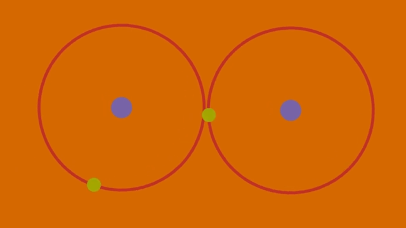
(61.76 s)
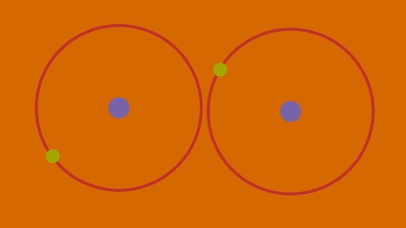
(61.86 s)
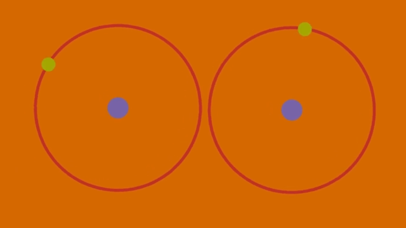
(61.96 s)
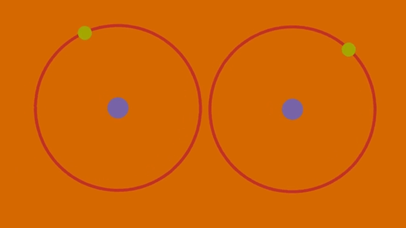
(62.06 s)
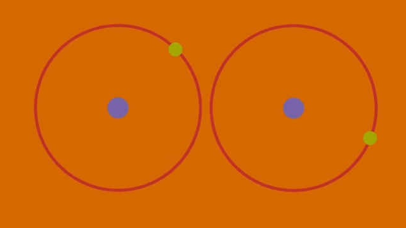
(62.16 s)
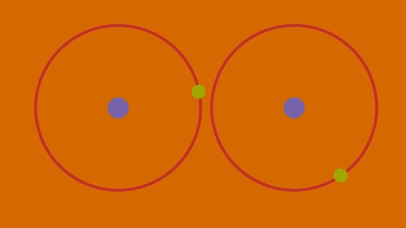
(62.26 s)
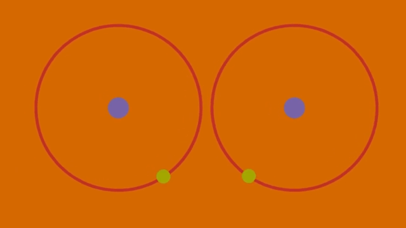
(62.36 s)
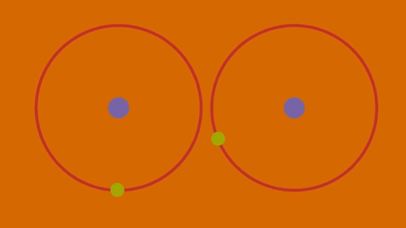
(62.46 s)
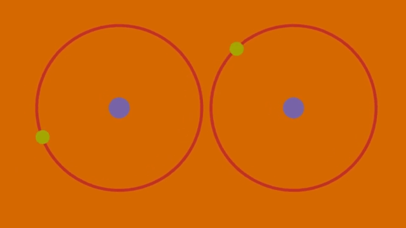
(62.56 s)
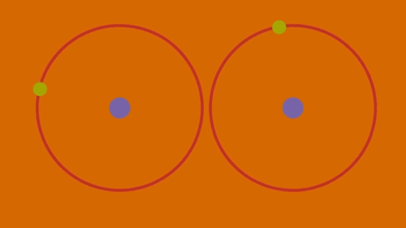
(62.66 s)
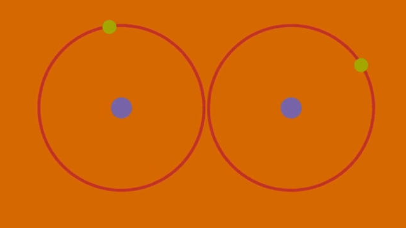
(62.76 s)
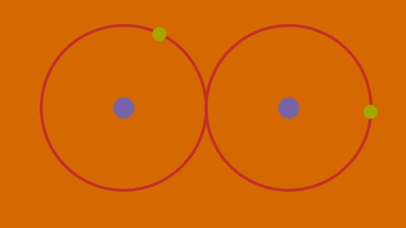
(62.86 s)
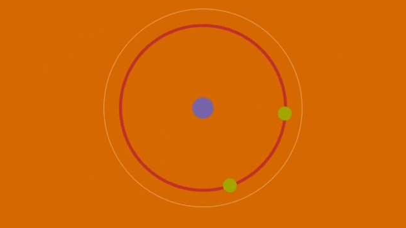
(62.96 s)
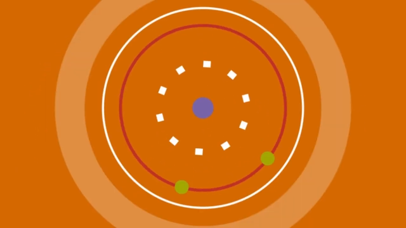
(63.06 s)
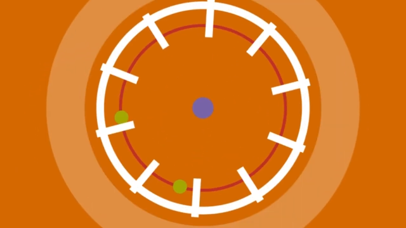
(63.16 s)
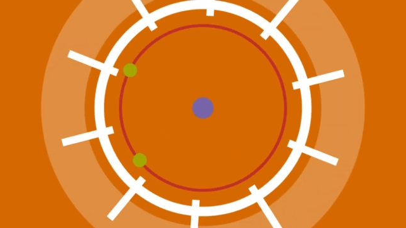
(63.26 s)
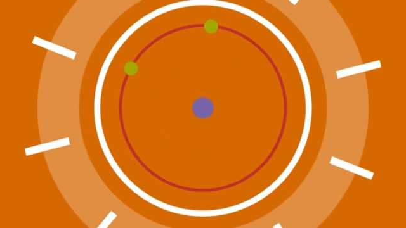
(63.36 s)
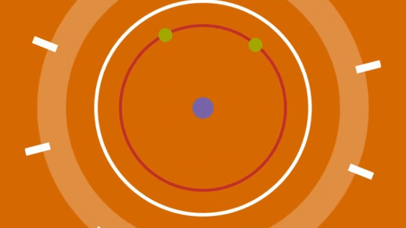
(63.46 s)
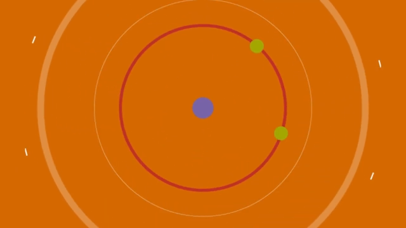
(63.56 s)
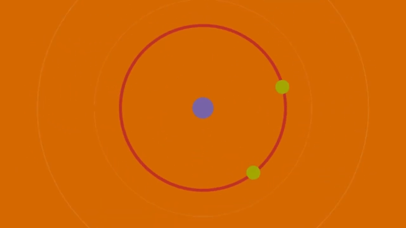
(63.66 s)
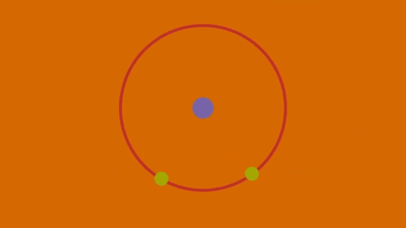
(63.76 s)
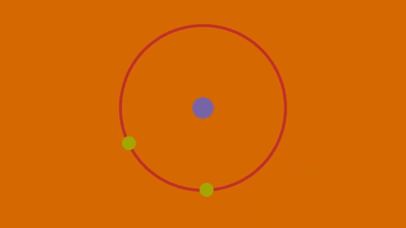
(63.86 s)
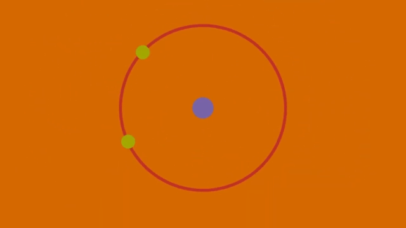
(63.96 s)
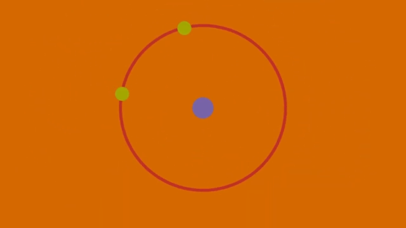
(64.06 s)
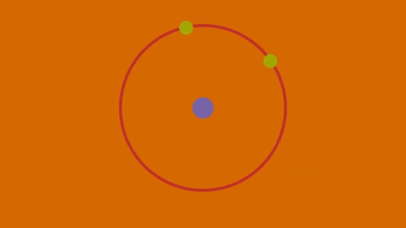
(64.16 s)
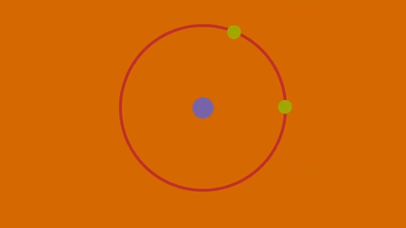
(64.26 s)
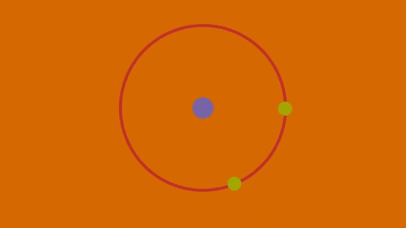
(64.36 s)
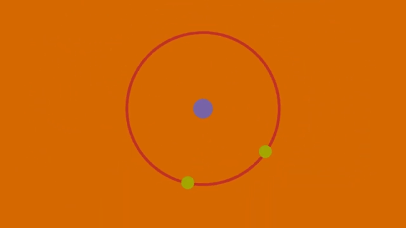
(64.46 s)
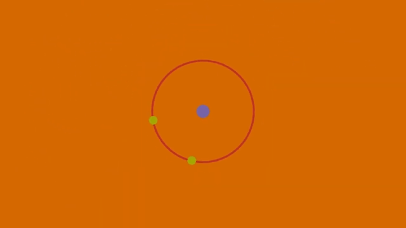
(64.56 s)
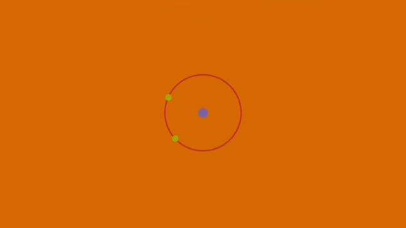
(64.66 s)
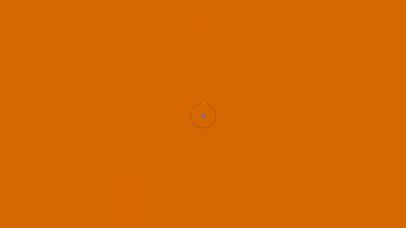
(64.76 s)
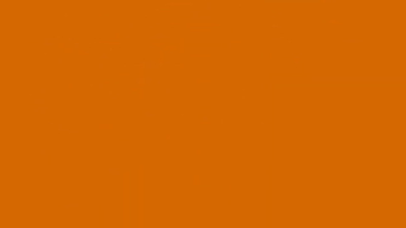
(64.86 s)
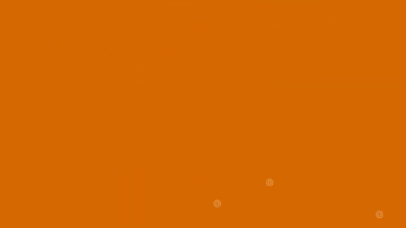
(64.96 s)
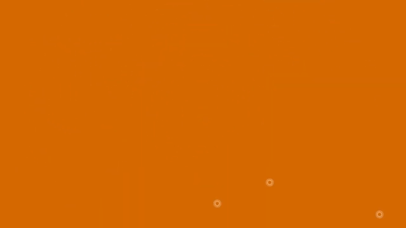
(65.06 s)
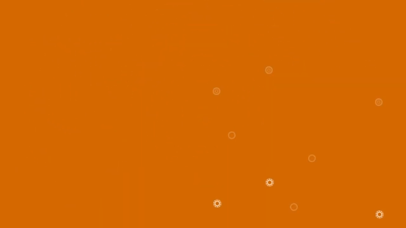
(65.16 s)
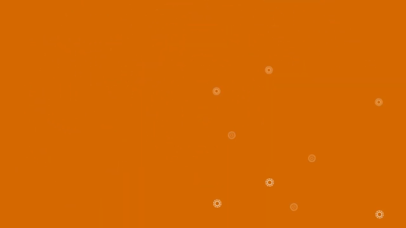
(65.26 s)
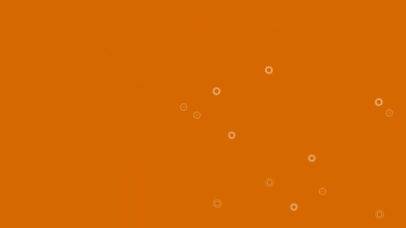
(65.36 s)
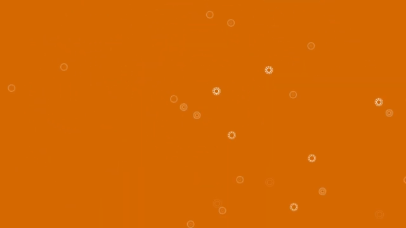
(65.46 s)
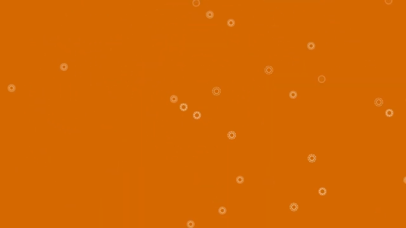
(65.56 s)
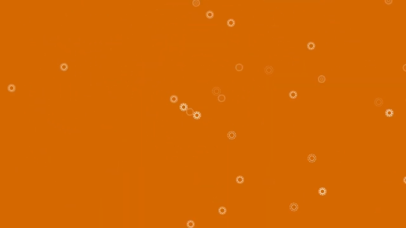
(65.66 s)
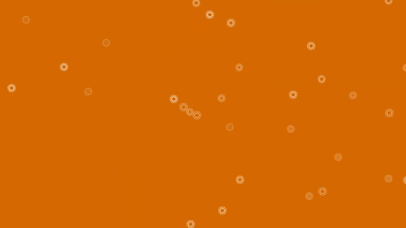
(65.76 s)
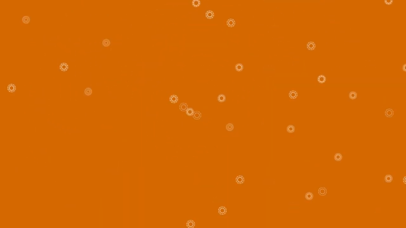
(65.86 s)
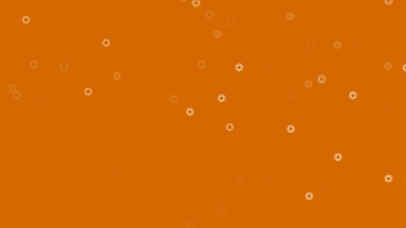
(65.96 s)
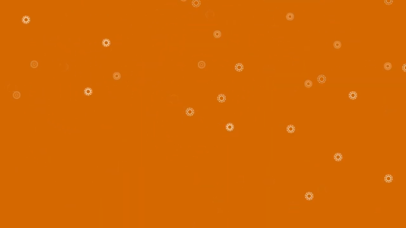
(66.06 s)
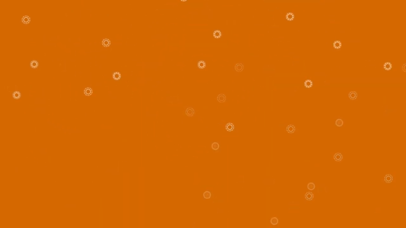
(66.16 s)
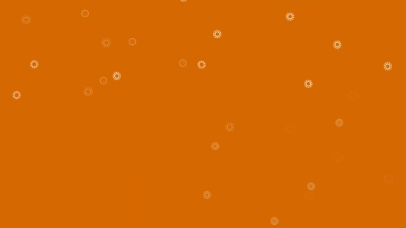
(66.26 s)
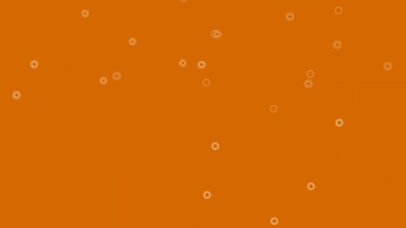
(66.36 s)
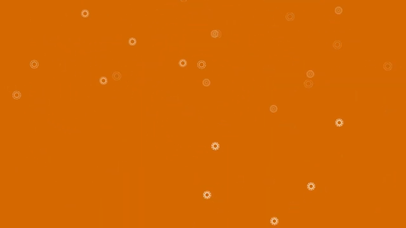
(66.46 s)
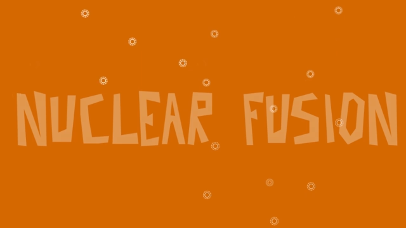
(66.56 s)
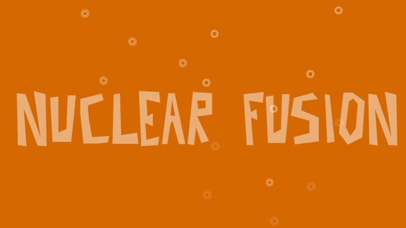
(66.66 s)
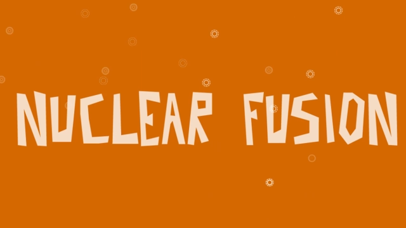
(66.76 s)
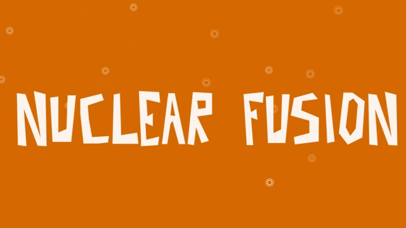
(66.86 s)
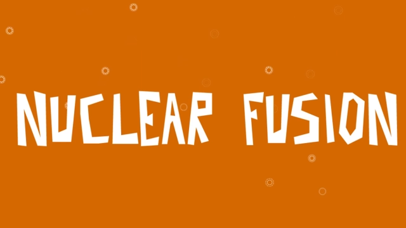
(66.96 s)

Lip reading: No face is visible, so there are no lips to read.